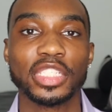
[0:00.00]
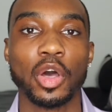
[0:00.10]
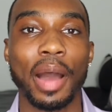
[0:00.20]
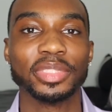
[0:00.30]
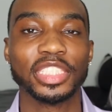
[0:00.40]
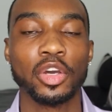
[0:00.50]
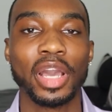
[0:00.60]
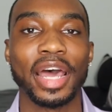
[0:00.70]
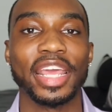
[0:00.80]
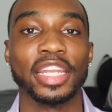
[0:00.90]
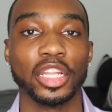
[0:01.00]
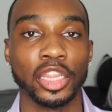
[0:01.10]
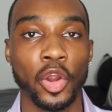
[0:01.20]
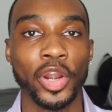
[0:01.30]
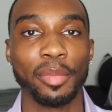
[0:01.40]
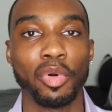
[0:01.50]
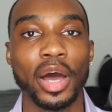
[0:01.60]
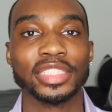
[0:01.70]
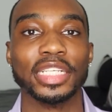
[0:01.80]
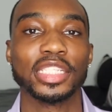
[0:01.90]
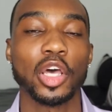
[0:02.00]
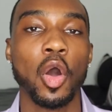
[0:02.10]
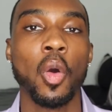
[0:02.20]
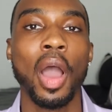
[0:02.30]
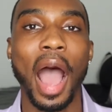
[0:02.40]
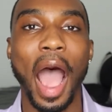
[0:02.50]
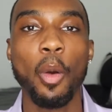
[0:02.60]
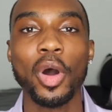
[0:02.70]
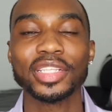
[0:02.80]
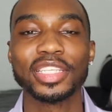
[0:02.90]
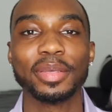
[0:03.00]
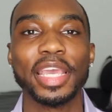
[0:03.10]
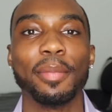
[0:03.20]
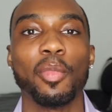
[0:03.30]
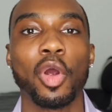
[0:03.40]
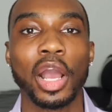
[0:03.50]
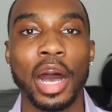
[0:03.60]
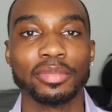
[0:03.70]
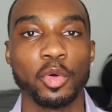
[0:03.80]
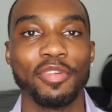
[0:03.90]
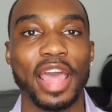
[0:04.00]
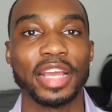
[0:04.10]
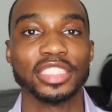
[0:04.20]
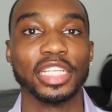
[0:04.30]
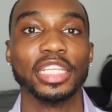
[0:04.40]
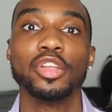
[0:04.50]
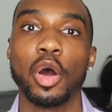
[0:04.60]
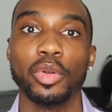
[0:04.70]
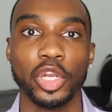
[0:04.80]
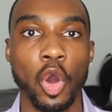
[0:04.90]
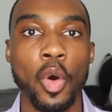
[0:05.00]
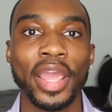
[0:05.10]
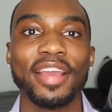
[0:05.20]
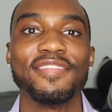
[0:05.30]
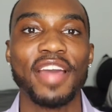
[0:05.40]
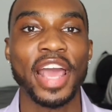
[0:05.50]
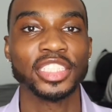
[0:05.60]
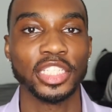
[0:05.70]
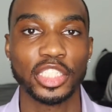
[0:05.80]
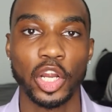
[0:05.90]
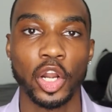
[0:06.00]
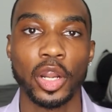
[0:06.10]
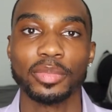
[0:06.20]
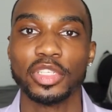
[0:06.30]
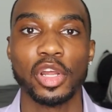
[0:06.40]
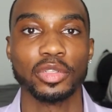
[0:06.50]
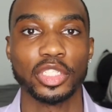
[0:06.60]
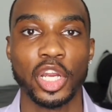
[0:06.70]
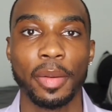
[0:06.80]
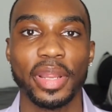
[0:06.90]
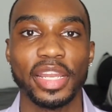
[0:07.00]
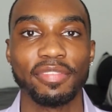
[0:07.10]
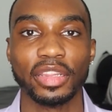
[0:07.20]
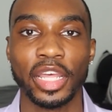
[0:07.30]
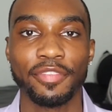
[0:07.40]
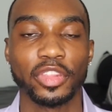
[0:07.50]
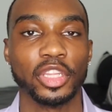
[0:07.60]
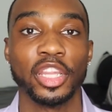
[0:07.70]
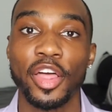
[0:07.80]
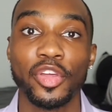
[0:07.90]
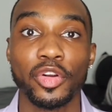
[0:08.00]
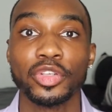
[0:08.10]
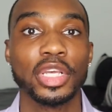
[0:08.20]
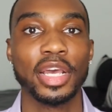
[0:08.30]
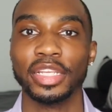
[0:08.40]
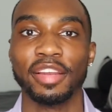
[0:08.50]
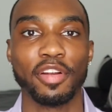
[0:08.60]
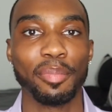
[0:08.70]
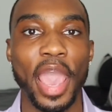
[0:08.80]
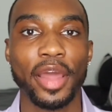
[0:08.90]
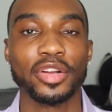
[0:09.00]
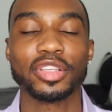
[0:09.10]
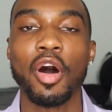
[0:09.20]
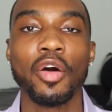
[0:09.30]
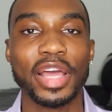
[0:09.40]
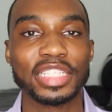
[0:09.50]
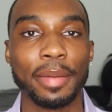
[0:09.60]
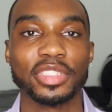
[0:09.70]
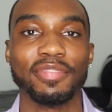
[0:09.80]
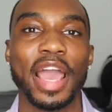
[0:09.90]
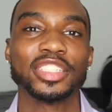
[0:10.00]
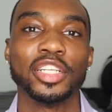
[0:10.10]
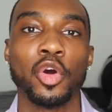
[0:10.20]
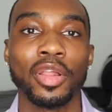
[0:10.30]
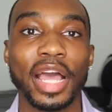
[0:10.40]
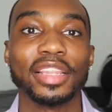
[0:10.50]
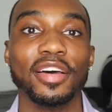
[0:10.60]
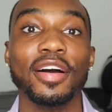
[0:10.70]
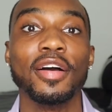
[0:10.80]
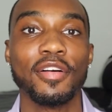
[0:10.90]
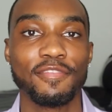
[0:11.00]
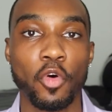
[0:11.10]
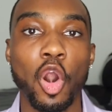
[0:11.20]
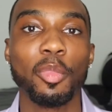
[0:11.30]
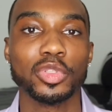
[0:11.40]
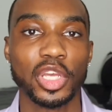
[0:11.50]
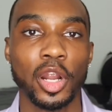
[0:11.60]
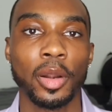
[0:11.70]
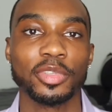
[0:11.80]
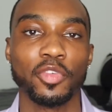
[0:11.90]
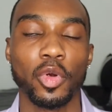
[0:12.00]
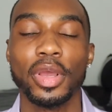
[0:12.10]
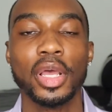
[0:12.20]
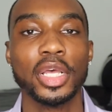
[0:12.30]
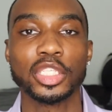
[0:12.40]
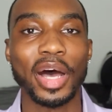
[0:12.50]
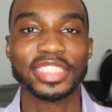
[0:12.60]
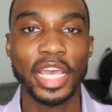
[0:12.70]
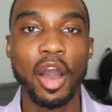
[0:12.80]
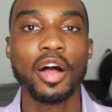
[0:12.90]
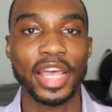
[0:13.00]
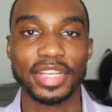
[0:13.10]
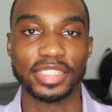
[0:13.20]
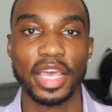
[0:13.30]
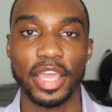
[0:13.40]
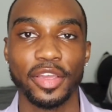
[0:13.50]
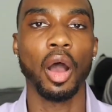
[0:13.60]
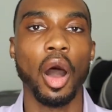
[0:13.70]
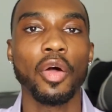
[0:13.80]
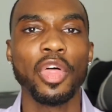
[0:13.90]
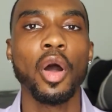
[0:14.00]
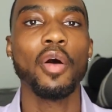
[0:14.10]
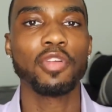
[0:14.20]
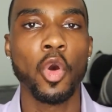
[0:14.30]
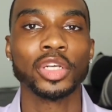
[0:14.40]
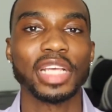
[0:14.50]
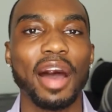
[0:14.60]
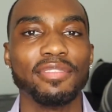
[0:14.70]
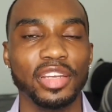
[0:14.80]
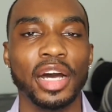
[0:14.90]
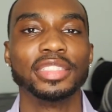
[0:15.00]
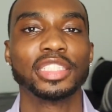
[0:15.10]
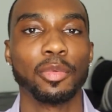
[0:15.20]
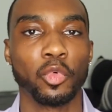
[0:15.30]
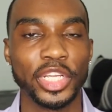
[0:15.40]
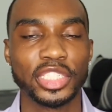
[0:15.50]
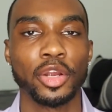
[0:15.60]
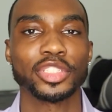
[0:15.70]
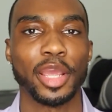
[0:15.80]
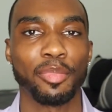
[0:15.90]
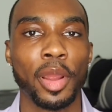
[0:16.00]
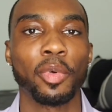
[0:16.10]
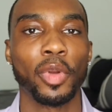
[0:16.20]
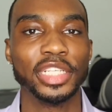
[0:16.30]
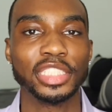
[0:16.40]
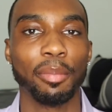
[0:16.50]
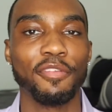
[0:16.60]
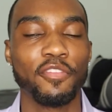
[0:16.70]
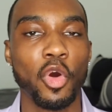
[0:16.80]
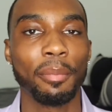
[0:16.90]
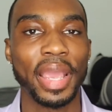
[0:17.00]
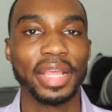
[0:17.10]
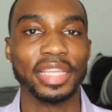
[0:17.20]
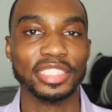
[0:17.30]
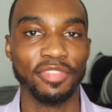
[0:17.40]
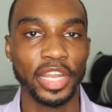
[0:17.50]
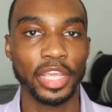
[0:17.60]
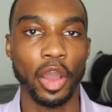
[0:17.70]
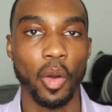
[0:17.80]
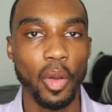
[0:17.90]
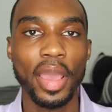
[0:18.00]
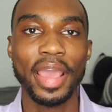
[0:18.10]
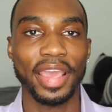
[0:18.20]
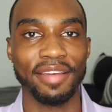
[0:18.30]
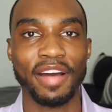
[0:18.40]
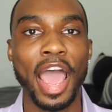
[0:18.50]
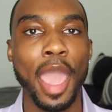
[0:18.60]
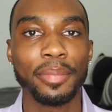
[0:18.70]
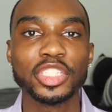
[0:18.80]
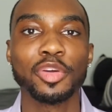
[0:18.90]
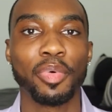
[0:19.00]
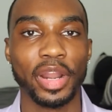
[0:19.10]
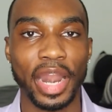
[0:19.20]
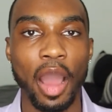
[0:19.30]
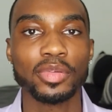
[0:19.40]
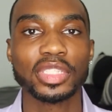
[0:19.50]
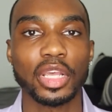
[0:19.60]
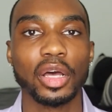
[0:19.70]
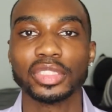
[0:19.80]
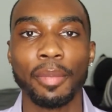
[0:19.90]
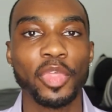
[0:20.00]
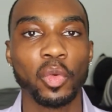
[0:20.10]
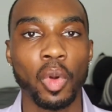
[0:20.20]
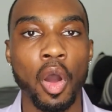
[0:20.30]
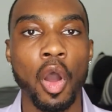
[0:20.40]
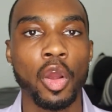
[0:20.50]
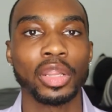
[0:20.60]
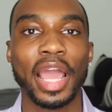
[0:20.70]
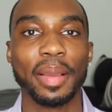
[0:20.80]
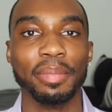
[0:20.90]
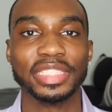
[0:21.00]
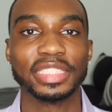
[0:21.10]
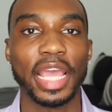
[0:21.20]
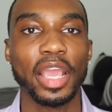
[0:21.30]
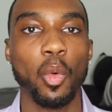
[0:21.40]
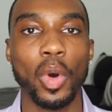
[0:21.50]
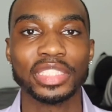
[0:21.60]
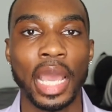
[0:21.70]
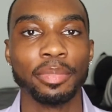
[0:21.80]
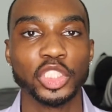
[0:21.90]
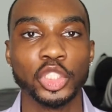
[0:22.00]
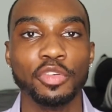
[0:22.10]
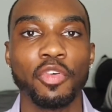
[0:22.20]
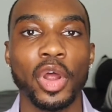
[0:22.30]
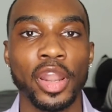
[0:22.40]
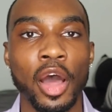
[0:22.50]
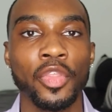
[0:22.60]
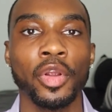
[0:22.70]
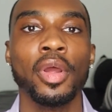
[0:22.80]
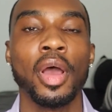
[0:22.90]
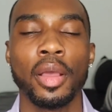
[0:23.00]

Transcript: So I'm still kind of in the learning process. So I want to get more comfortable with actually, knowing fashion terms, determining different leathers, different patterns, all that type of stuff. Actually knowing like the formal terms for it. So I say all that to say, although of course I've done some research and preparation before making this video, if I happen to pronounce something wrong or like mistake one type of shoe for another,